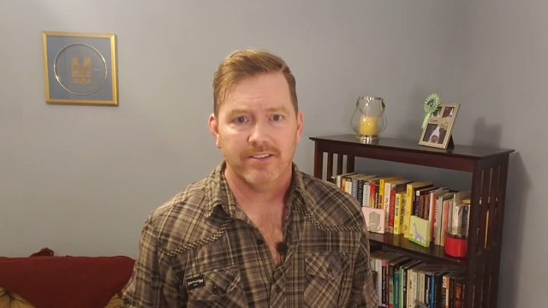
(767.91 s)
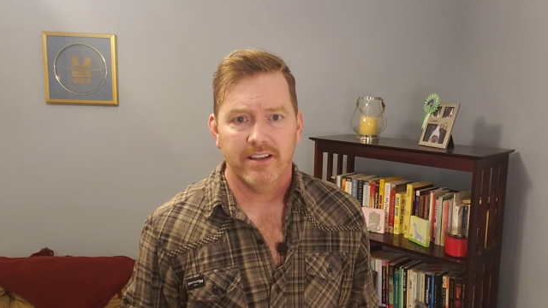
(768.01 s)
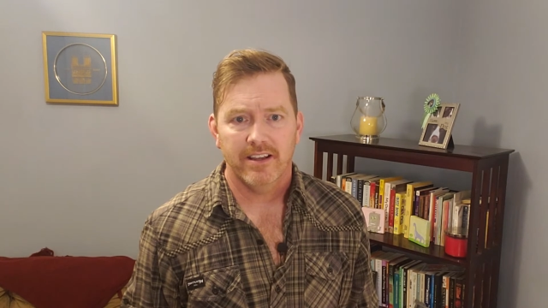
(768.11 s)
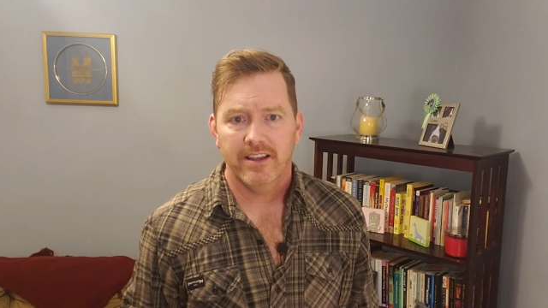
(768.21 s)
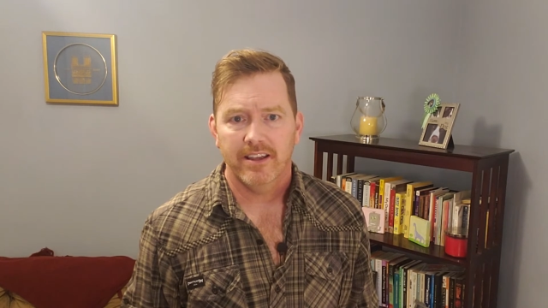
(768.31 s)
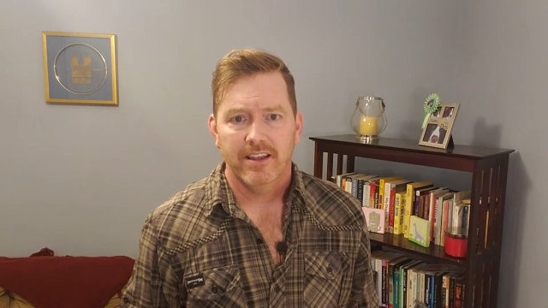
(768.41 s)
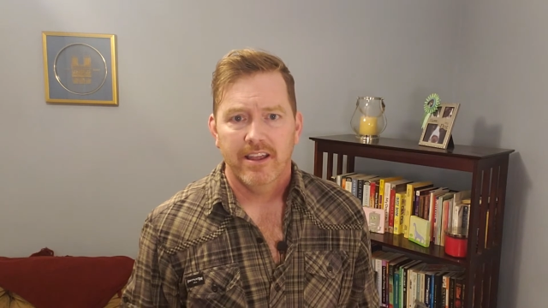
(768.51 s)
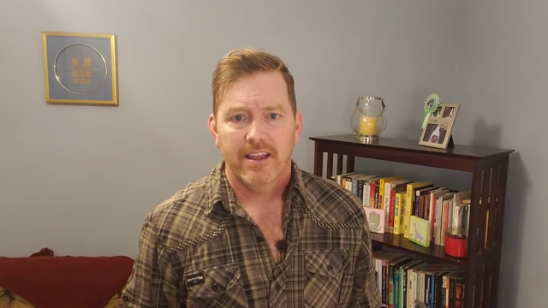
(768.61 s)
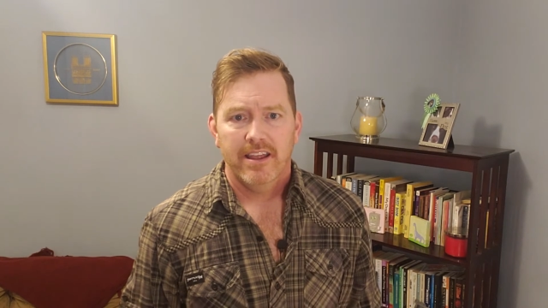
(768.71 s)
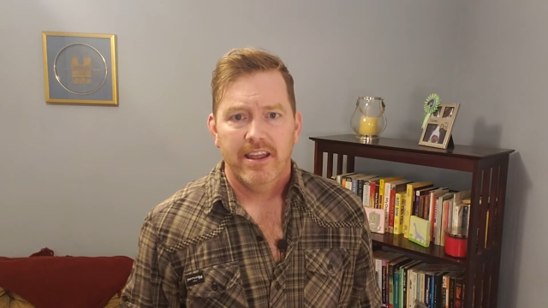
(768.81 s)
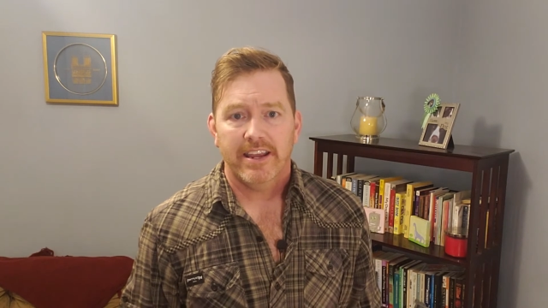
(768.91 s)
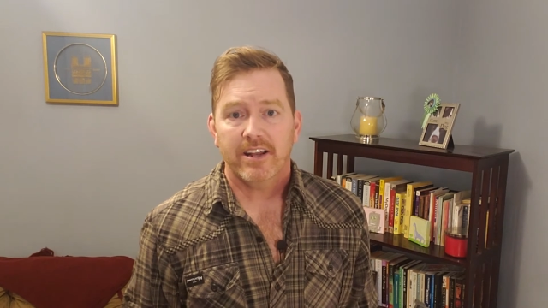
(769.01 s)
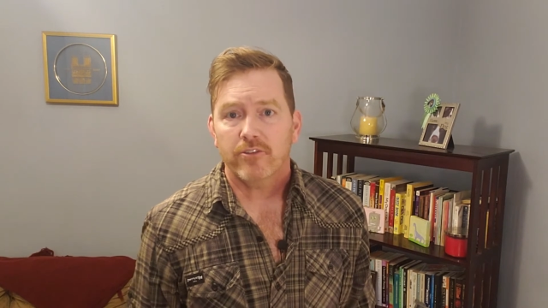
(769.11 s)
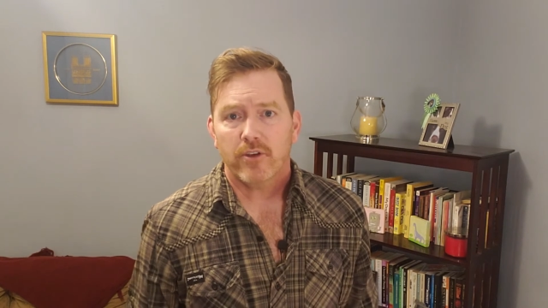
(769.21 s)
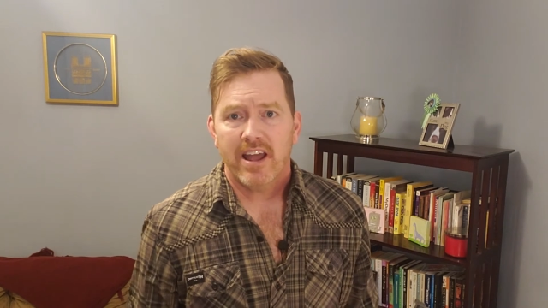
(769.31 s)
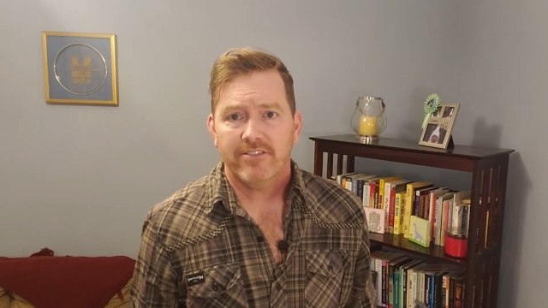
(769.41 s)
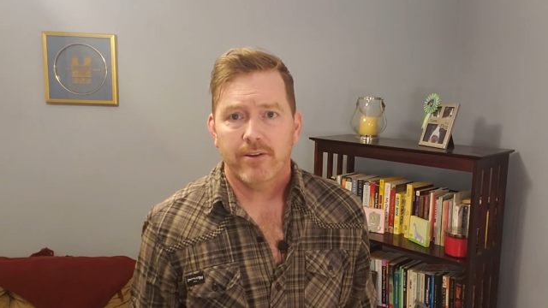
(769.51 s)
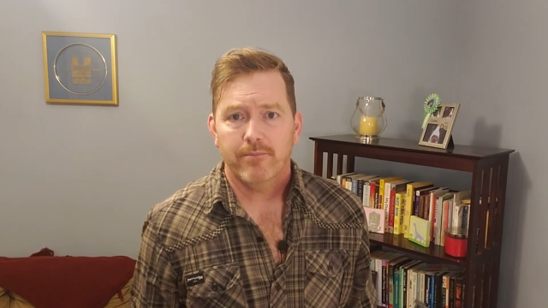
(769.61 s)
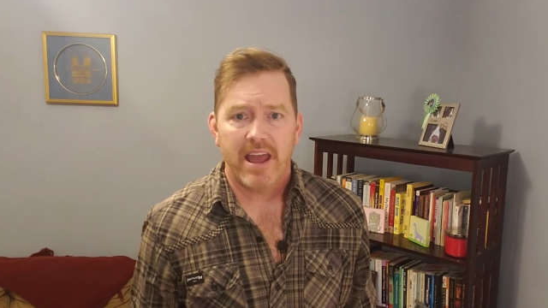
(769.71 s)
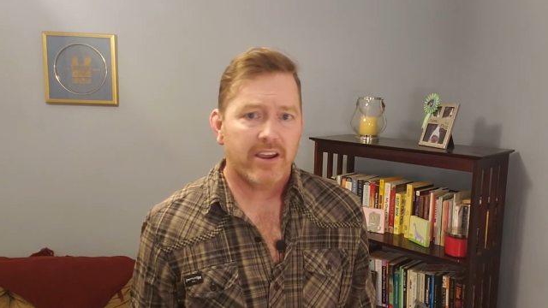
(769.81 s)
It can also have
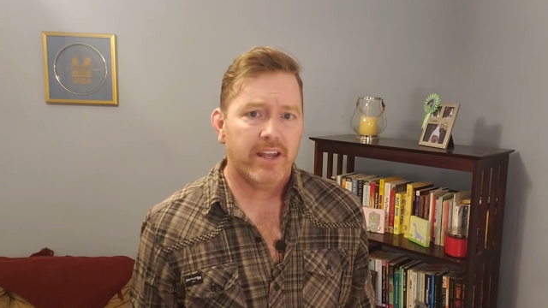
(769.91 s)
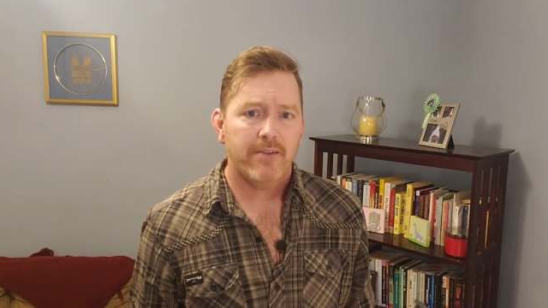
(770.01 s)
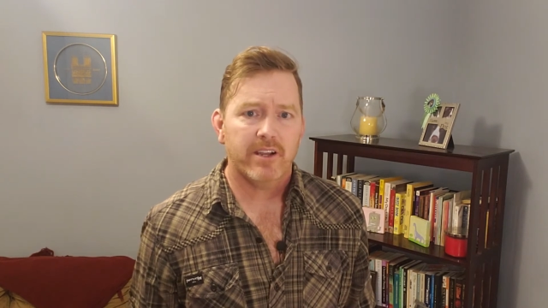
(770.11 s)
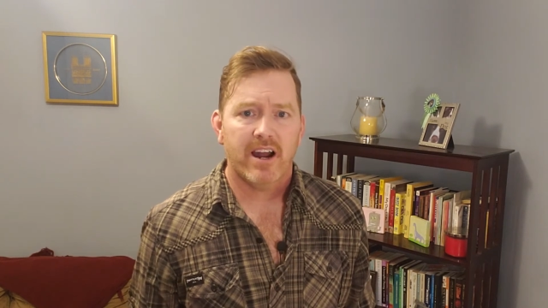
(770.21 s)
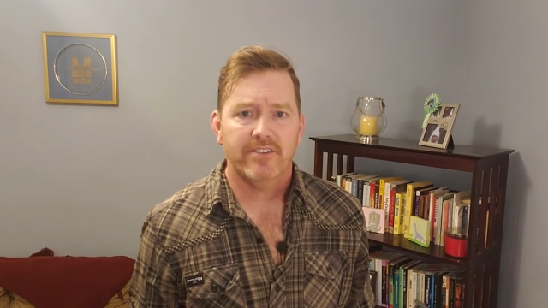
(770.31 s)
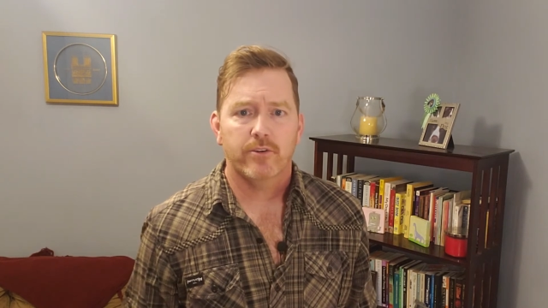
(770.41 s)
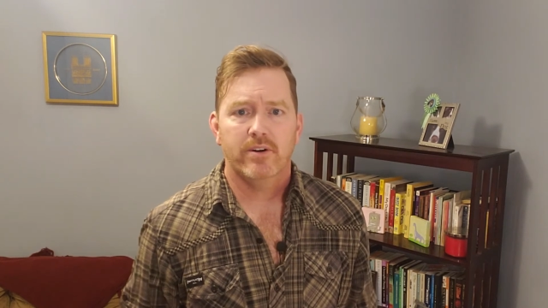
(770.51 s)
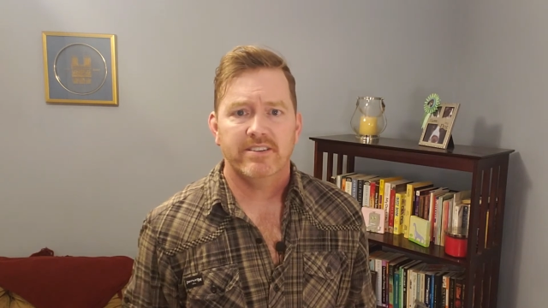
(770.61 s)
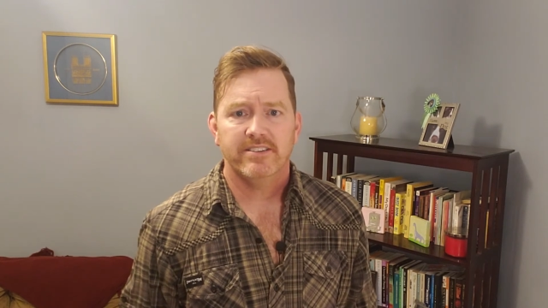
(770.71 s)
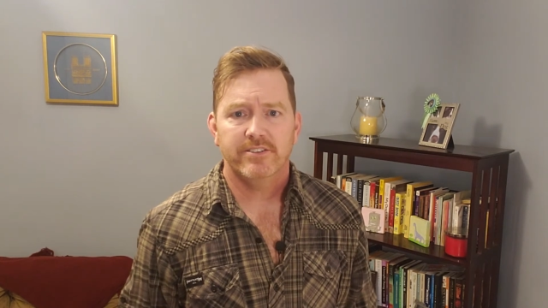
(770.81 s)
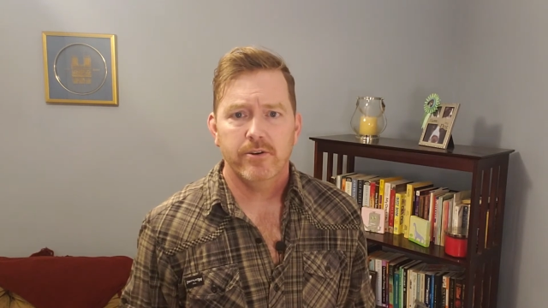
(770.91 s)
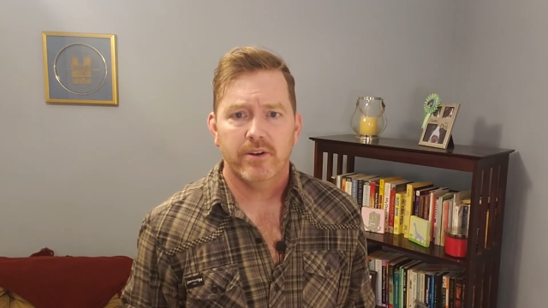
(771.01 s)
some economic consequences too,